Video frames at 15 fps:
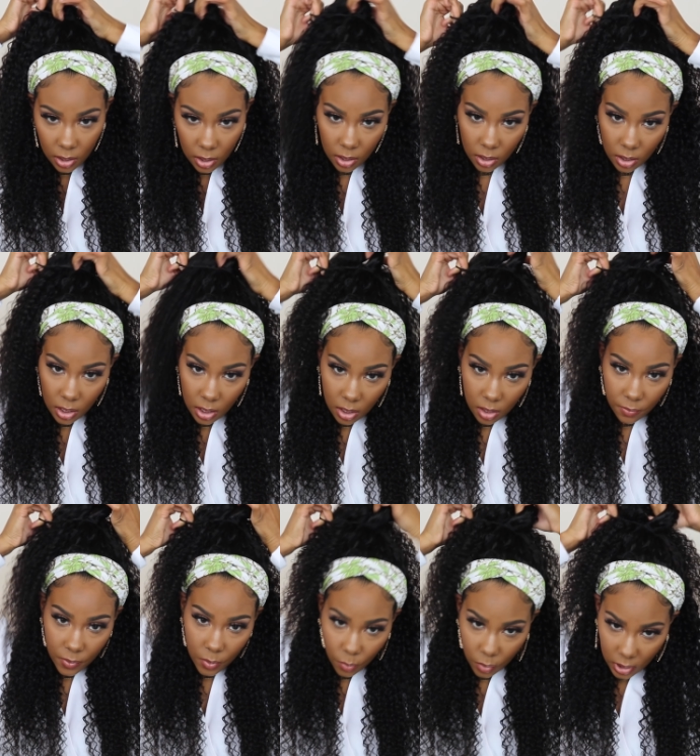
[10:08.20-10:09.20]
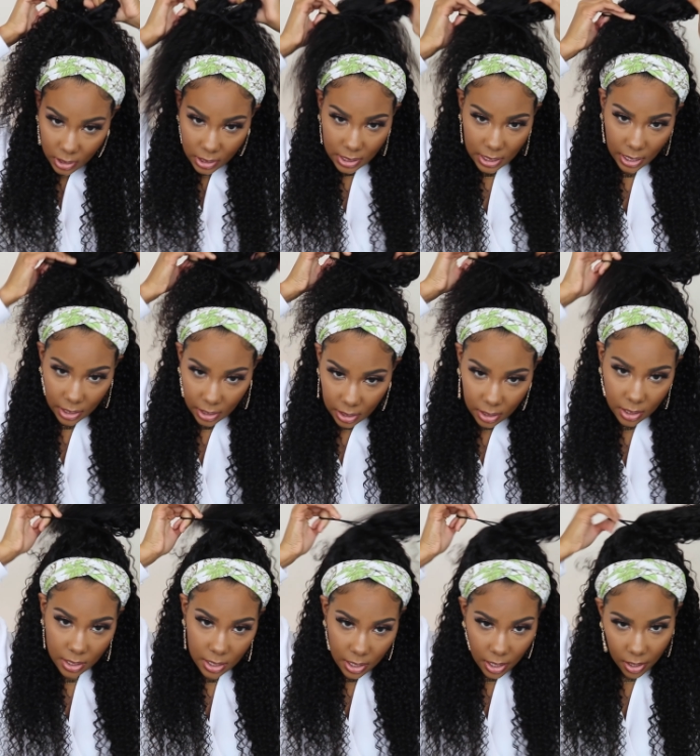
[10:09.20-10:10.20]
And then if you want to take
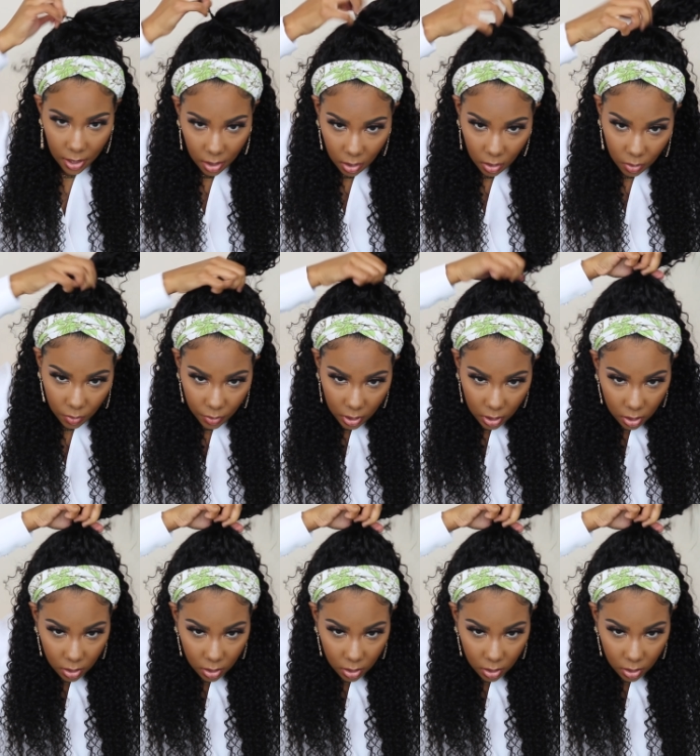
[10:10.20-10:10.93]
it down